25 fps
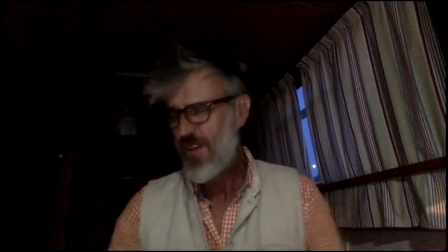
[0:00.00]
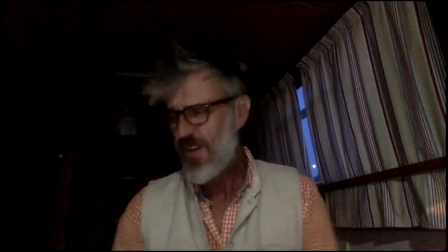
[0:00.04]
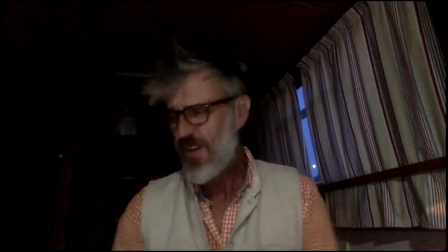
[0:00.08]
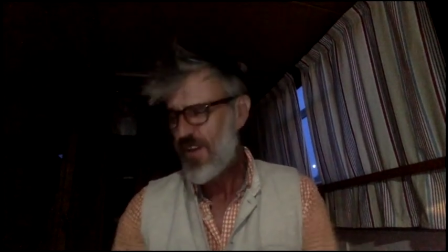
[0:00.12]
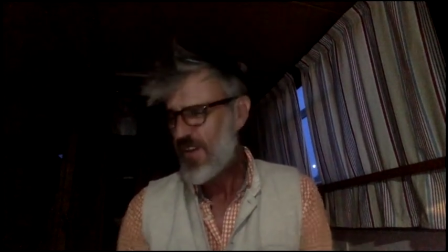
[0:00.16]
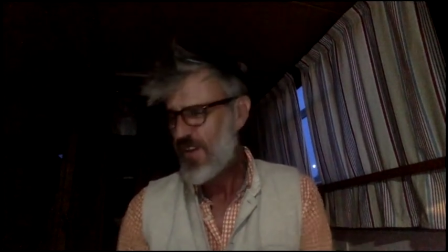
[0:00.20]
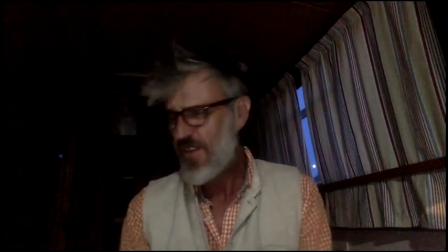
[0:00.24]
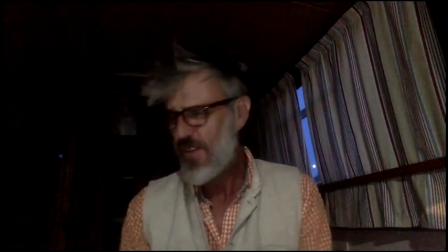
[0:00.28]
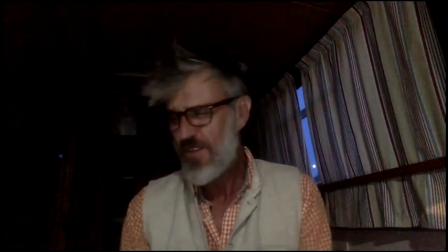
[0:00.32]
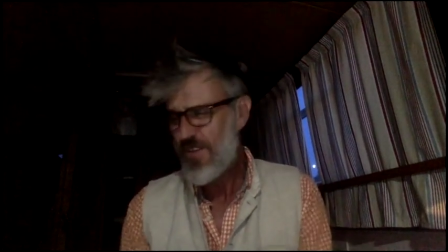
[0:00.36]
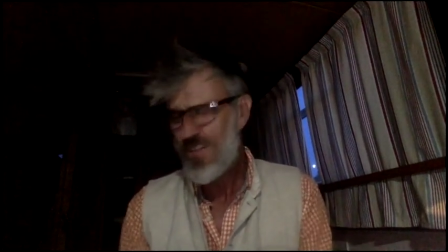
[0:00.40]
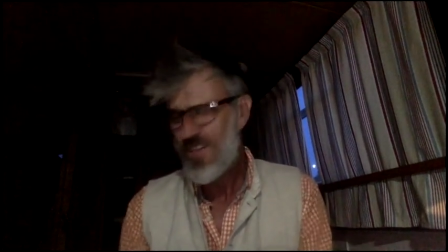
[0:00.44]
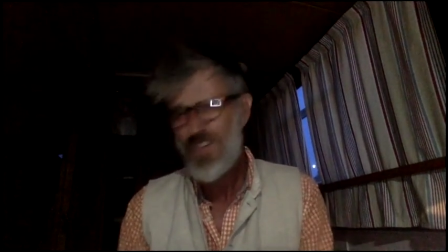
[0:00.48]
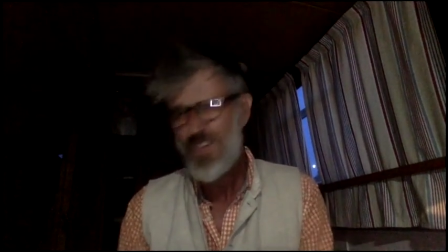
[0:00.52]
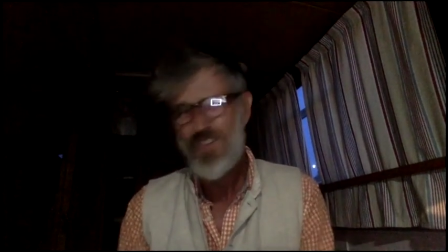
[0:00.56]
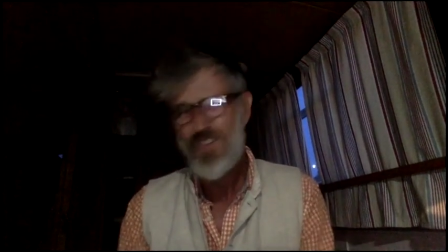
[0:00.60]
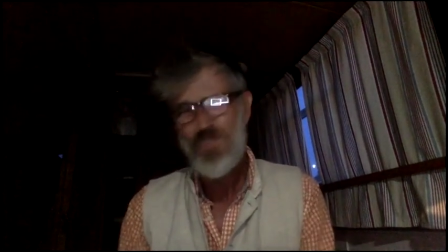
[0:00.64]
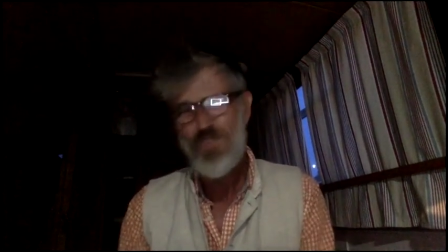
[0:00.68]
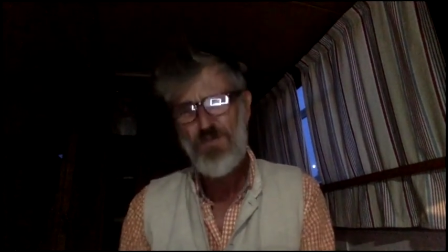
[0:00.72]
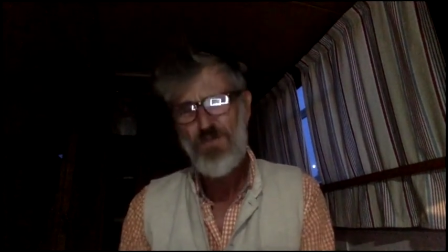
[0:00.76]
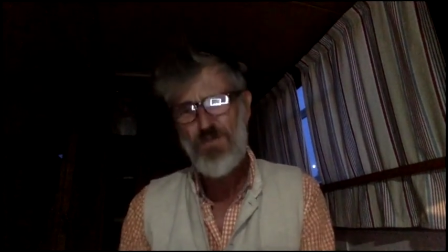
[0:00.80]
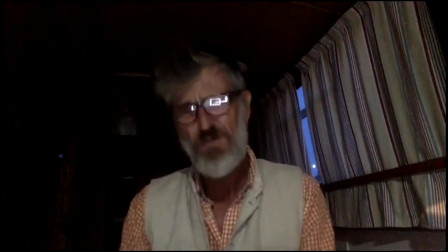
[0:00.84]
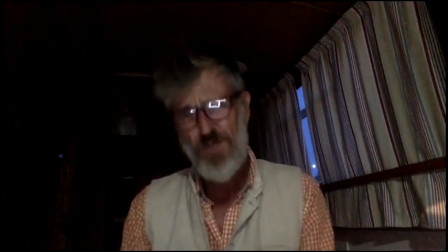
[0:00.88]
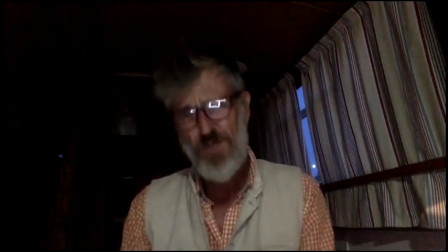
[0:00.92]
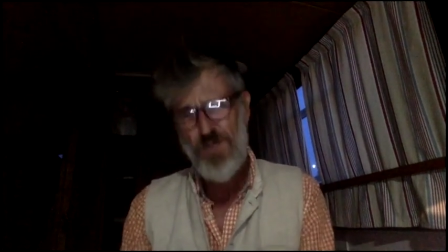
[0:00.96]
are using
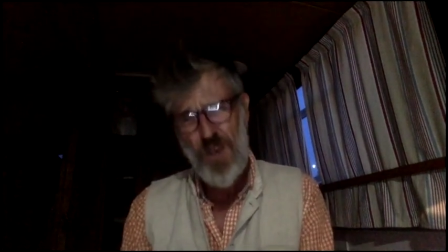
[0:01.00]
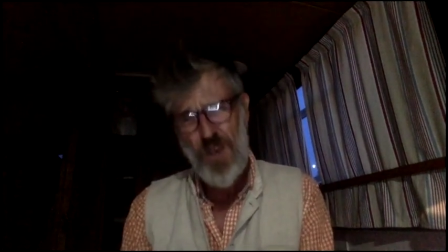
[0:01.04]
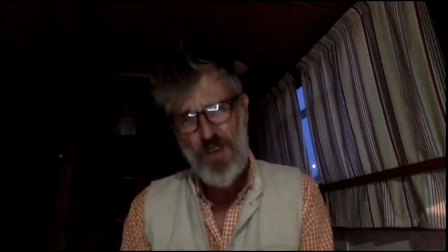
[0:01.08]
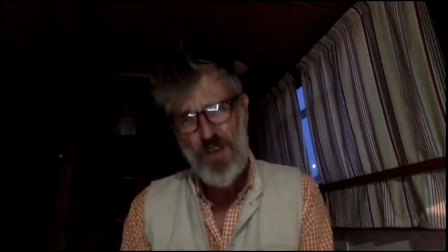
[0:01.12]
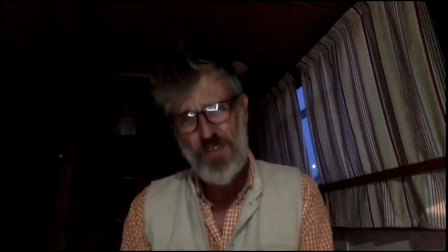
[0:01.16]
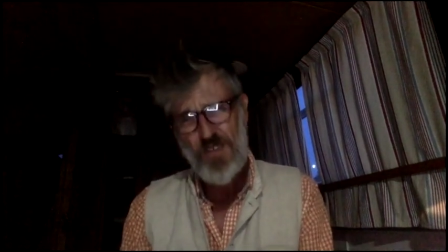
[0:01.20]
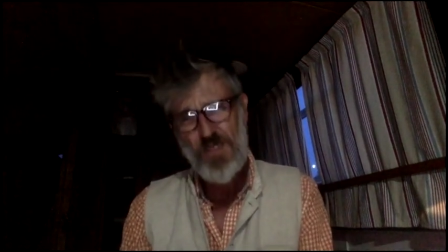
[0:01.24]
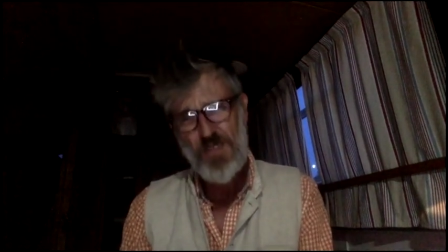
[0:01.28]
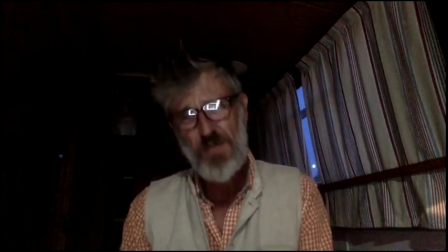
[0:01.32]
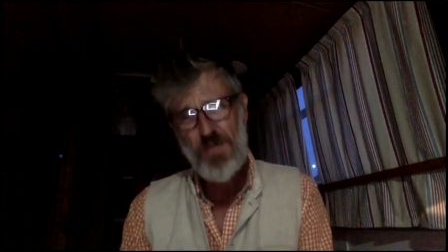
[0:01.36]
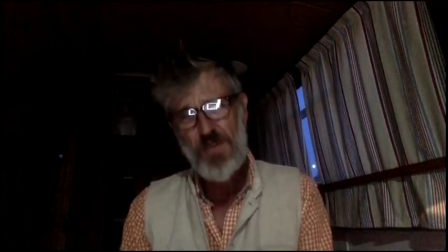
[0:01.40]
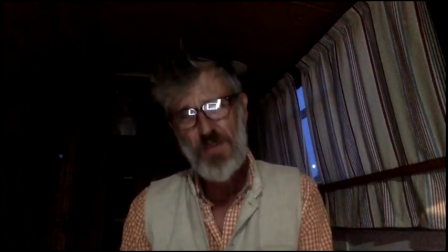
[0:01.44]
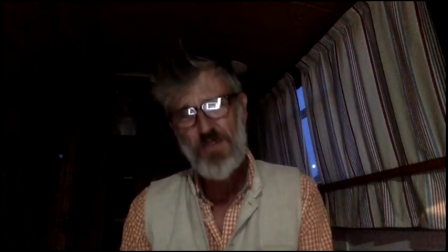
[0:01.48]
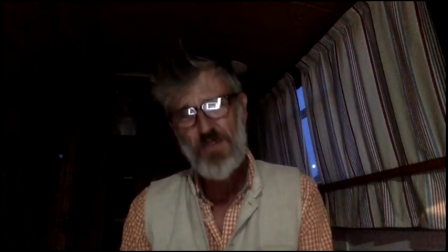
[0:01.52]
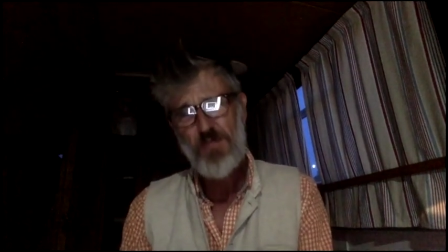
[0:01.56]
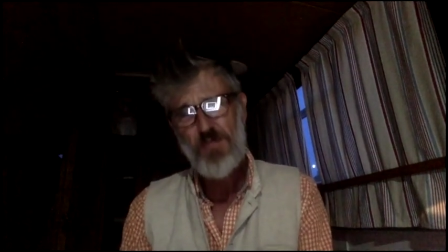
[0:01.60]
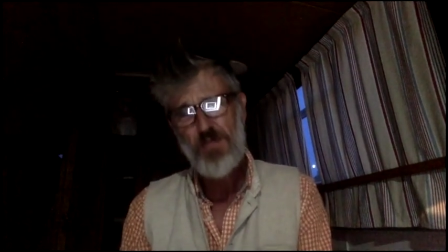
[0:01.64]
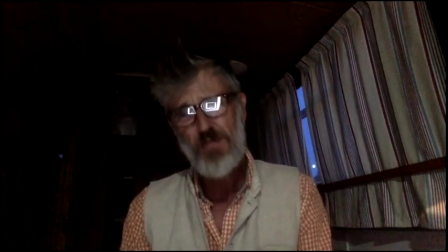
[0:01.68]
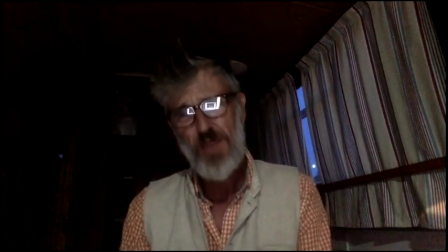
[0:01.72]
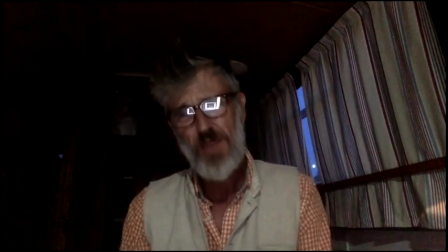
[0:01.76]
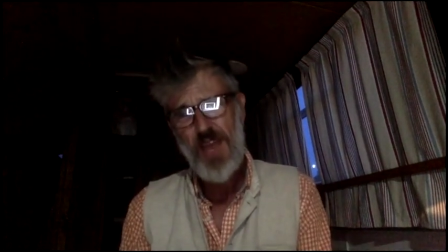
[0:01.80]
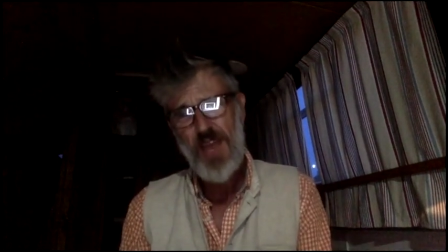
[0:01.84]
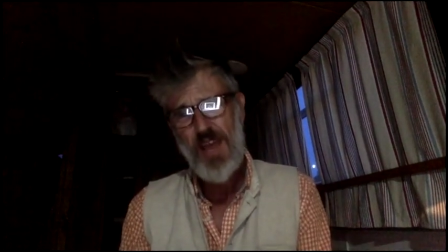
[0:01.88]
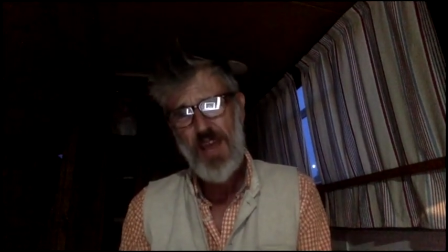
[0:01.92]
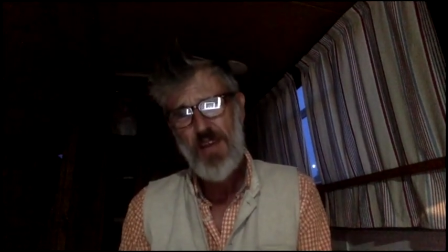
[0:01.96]
vast amounts of
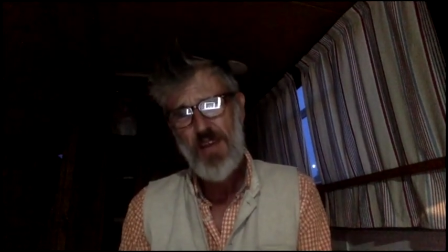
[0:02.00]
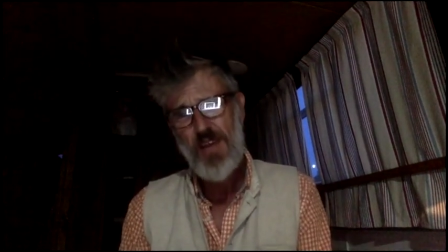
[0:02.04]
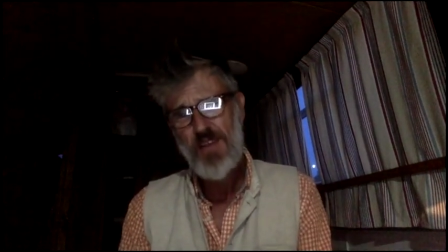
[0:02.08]
power.